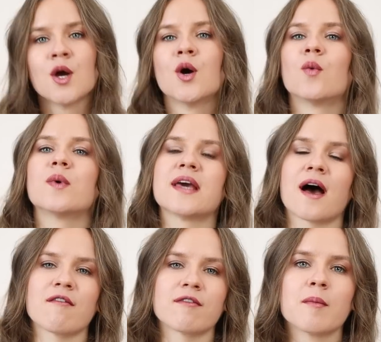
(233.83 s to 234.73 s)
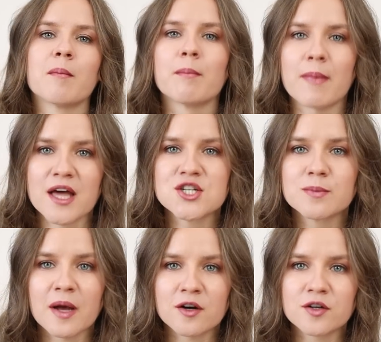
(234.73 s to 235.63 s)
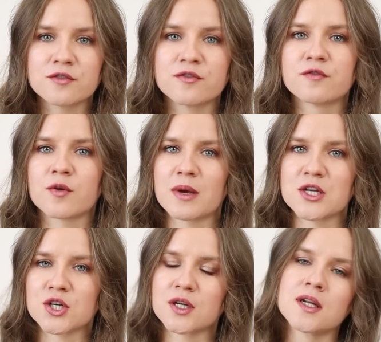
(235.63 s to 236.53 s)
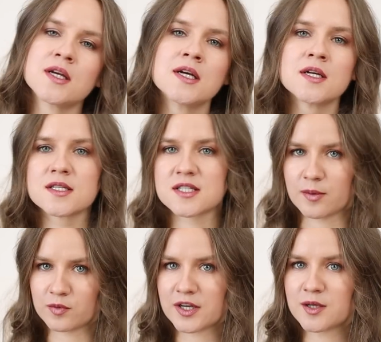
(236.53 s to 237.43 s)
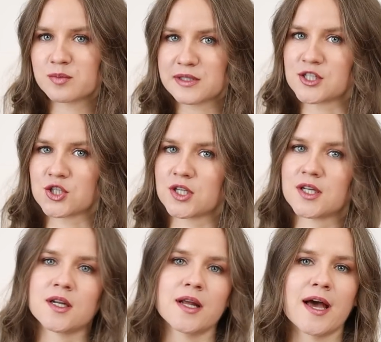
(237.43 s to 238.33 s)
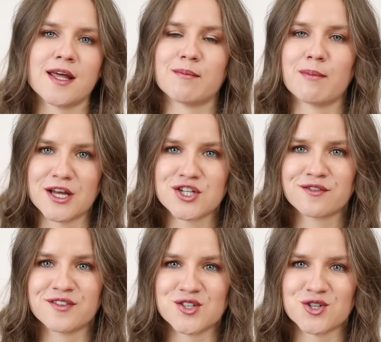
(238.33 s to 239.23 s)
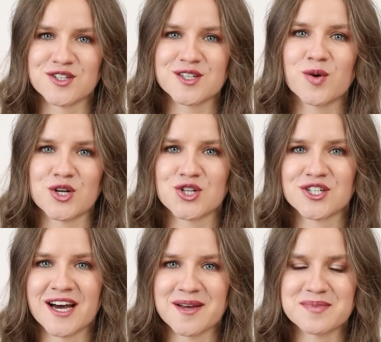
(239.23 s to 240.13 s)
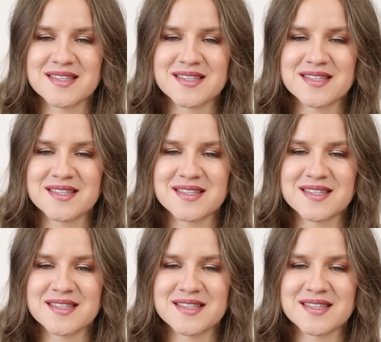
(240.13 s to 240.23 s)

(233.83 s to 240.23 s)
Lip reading: We have matching paragraph information, summary completion, and matching features question types.